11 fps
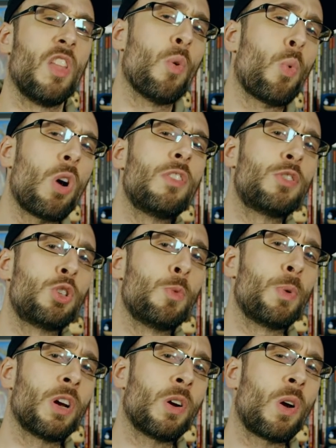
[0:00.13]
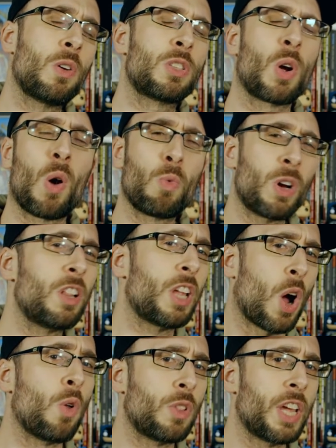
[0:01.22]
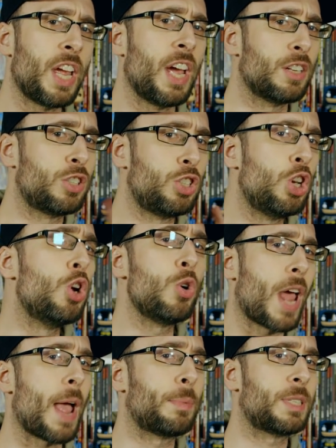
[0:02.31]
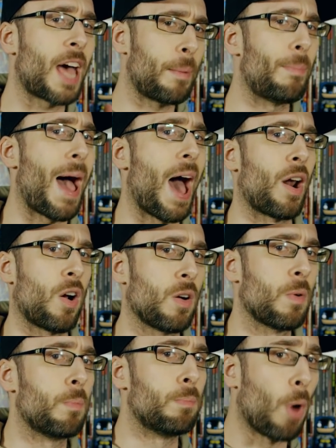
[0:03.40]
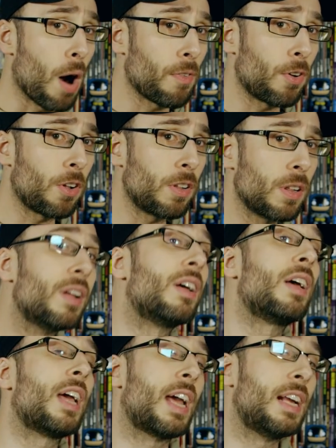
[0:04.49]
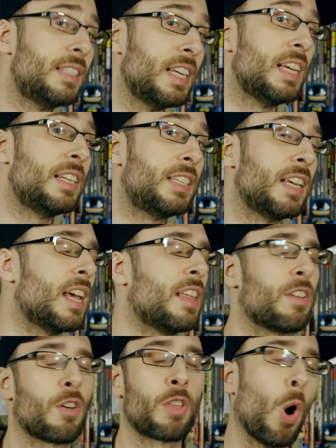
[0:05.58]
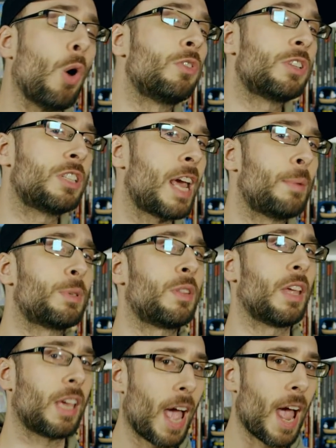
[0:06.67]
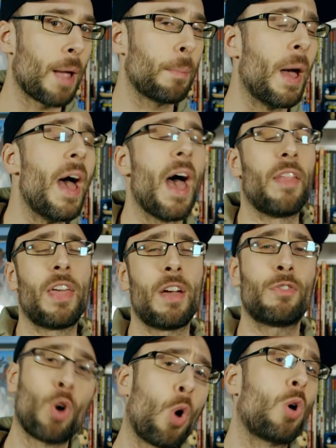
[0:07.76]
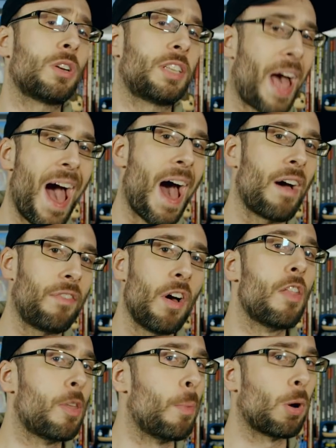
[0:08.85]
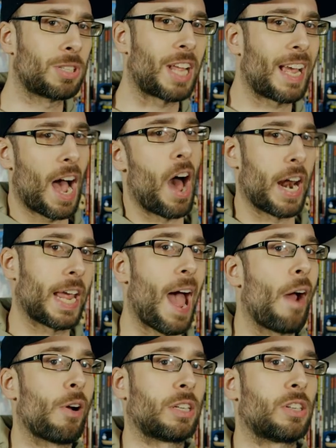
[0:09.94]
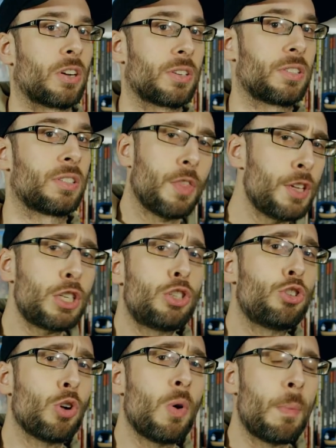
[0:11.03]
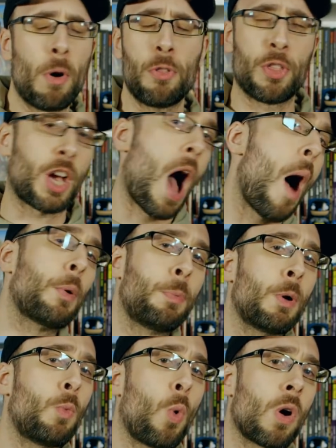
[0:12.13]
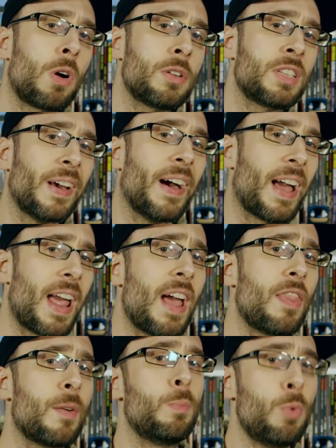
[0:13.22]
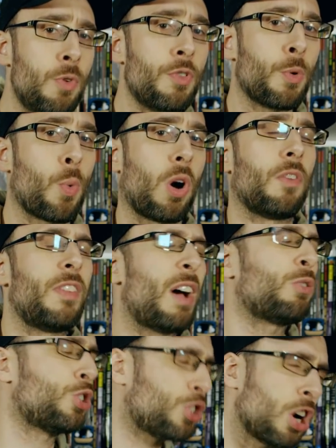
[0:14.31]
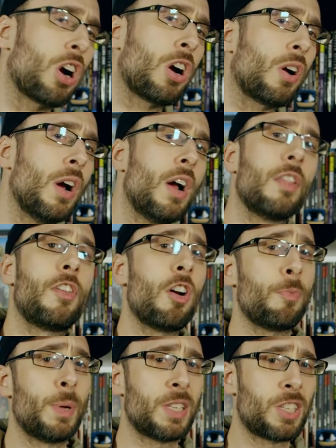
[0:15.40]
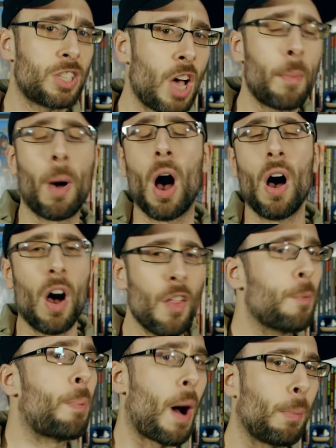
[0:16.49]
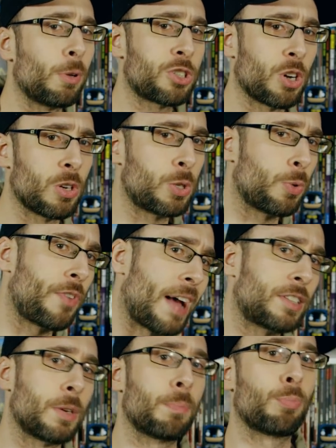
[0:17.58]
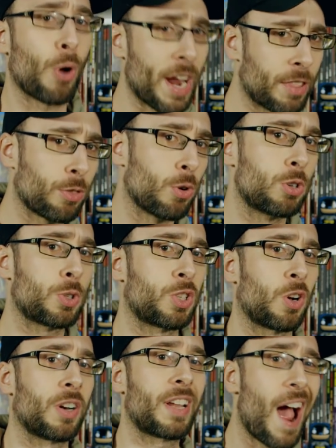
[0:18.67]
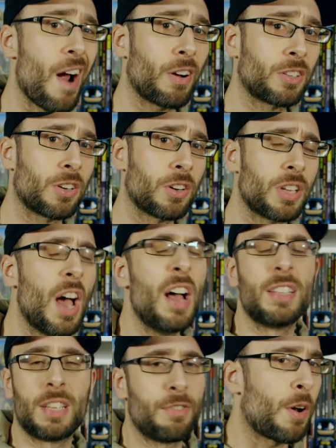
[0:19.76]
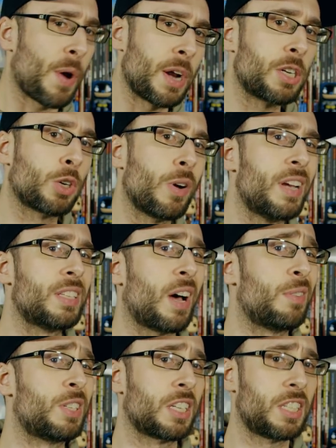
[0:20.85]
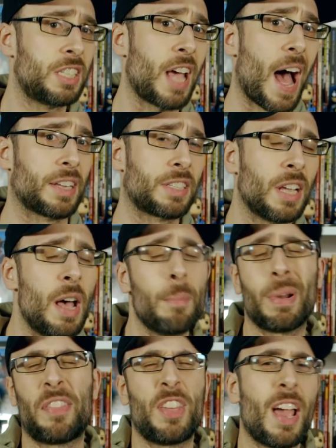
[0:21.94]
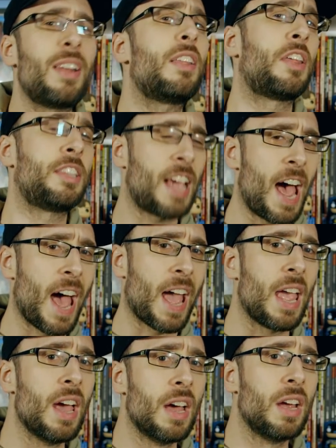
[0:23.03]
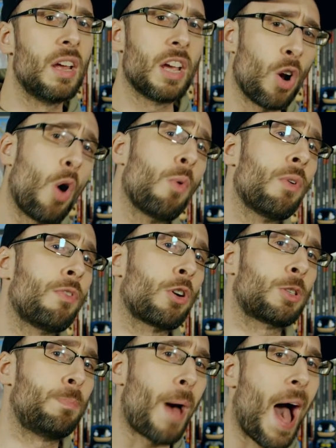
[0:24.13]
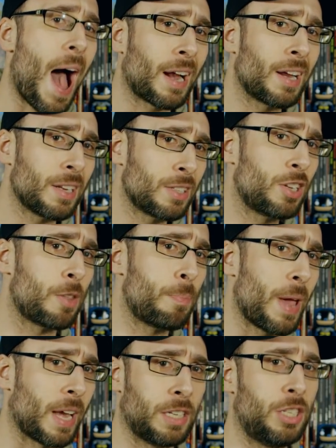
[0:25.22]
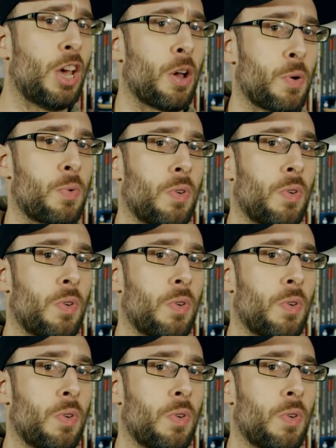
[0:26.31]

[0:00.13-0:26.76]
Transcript: In the world of superheroes, there are really only two names that matter Marvel and DC. They're the oldest names in the game, and they, of course, have the most iconic characters. This is true in both the comic book world and the movie world. Now, sure, there have been some other publishers who have had some breakthroughs with certain characters to varying degrees of success, but at the end of the day, it all reverts back to the big two.